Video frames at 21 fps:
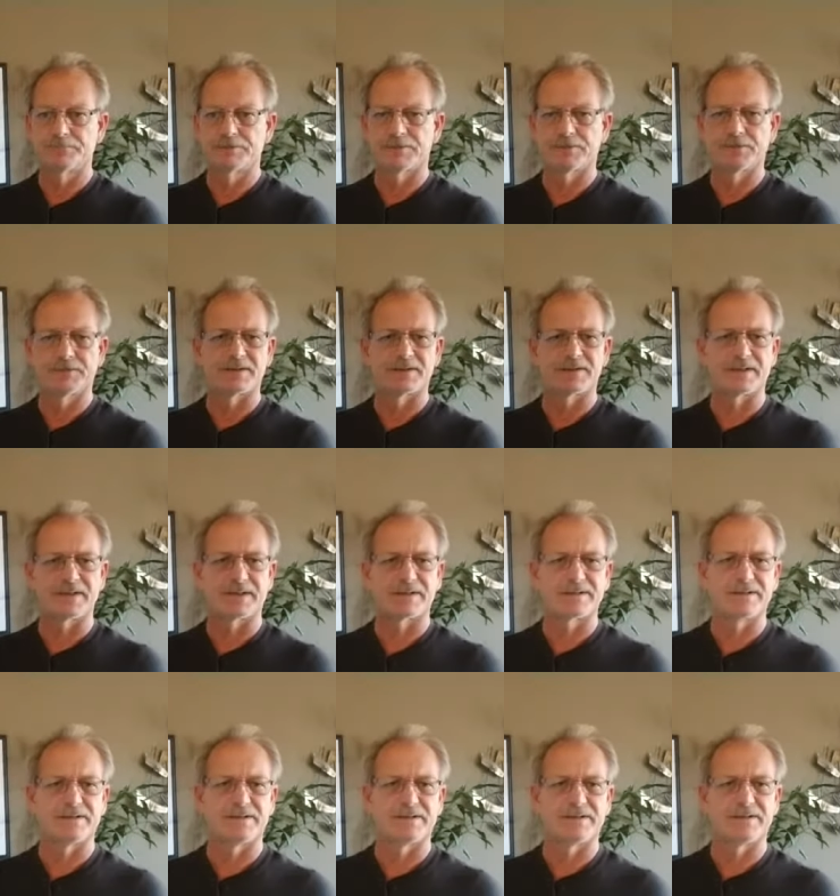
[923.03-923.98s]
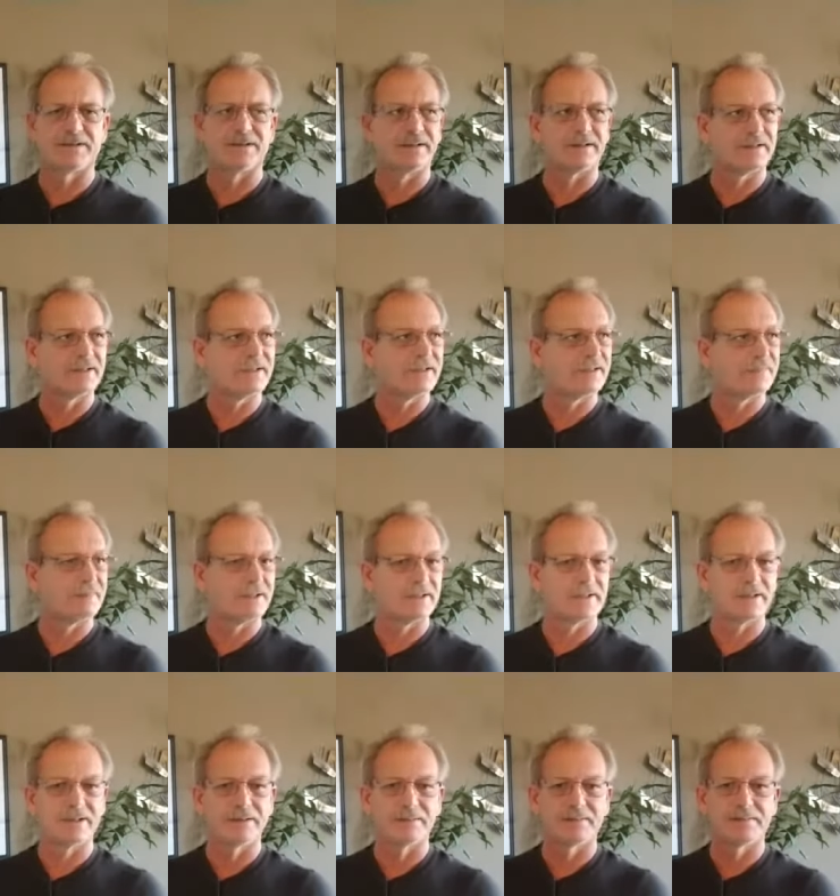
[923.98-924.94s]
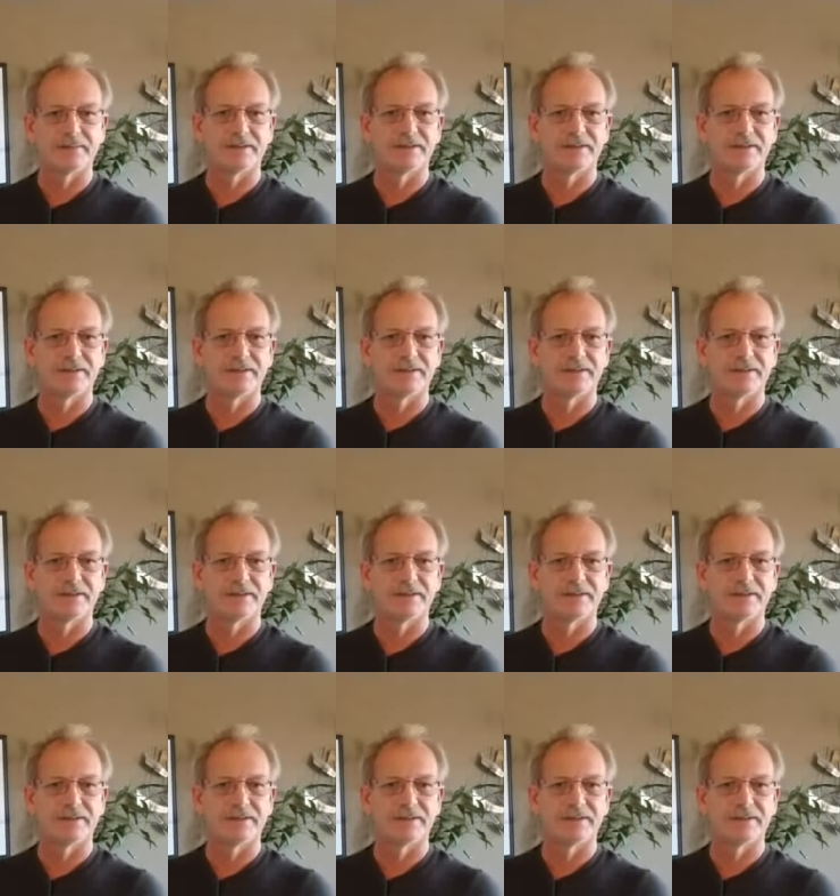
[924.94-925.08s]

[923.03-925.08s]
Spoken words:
what's the next holiday coming up?